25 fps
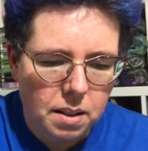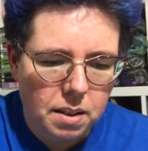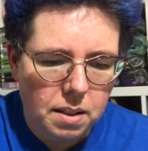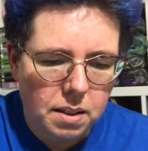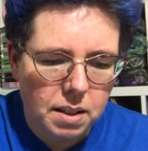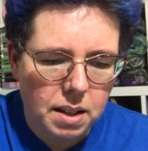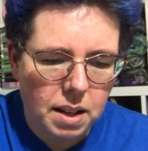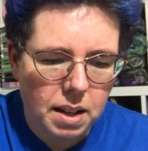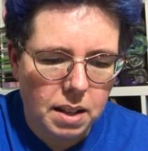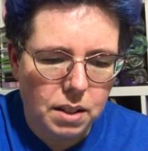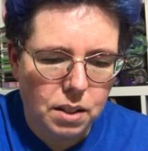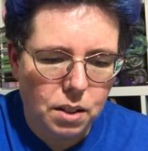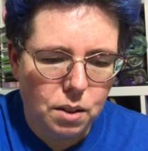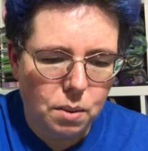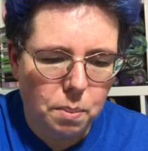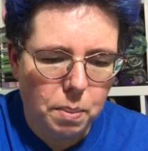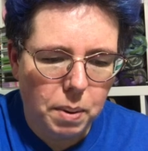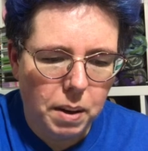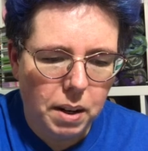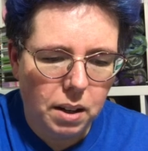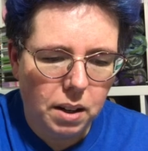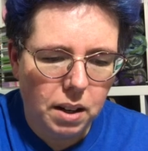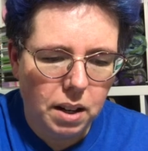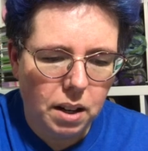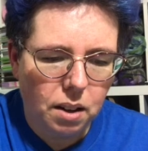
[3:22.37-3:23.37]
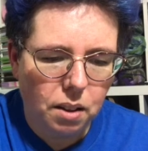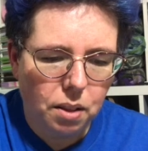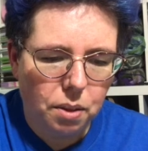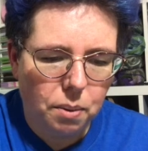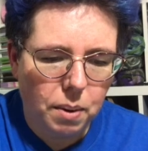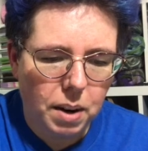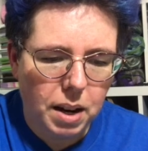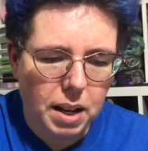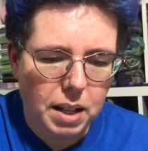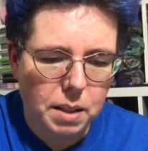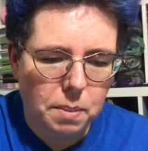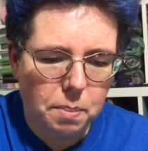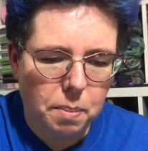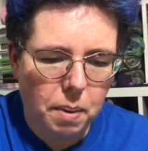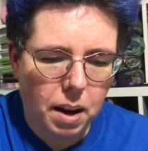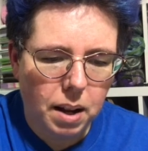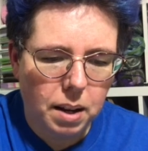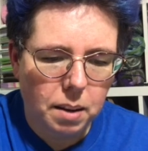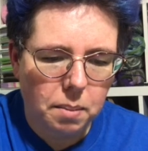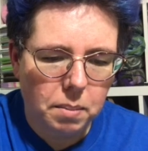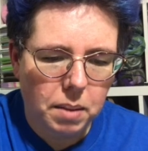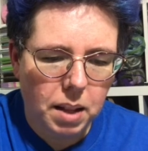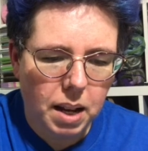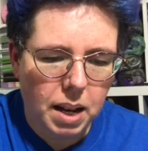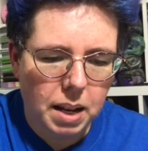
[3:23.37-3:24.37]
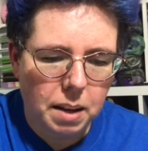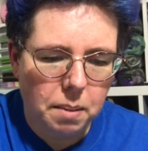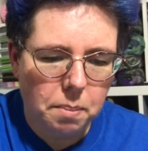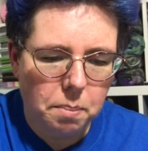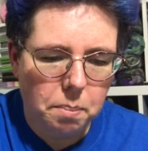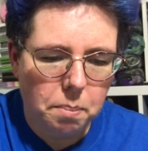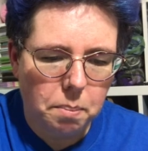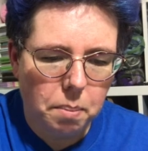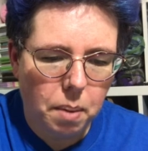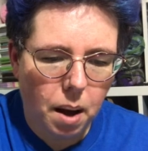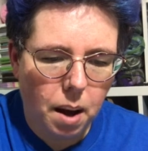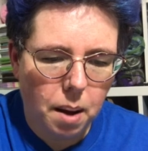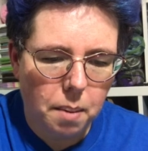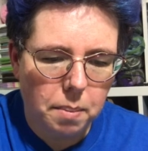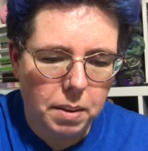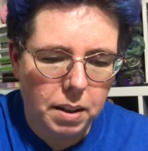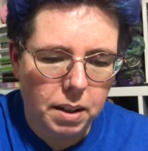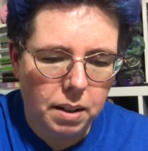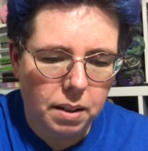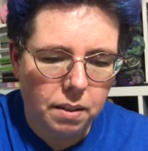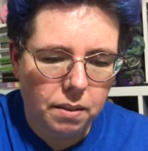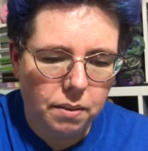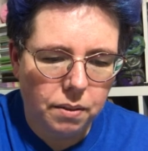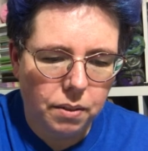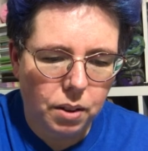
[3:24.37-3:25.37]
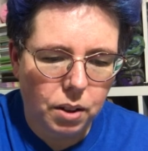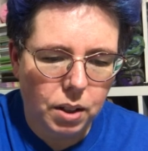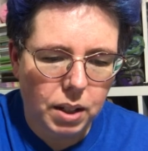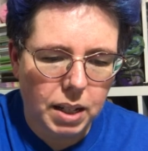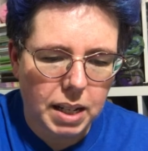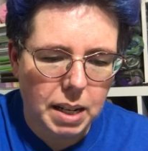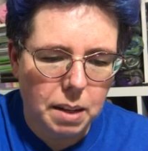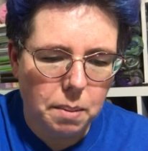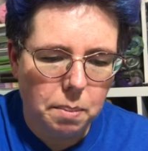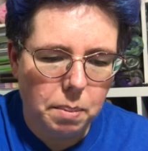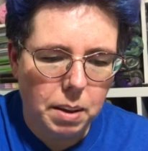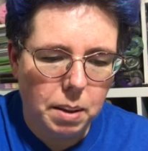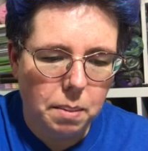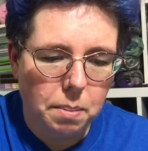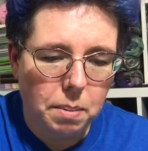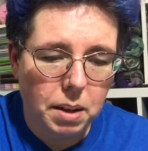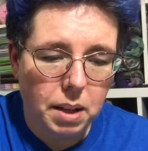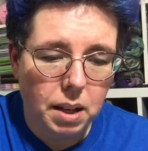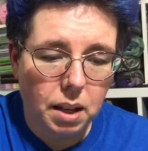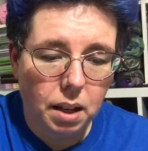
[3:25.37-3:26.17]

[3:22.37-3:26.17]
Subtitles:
Says Superior Threads Bottom Line Bobbin for EPP.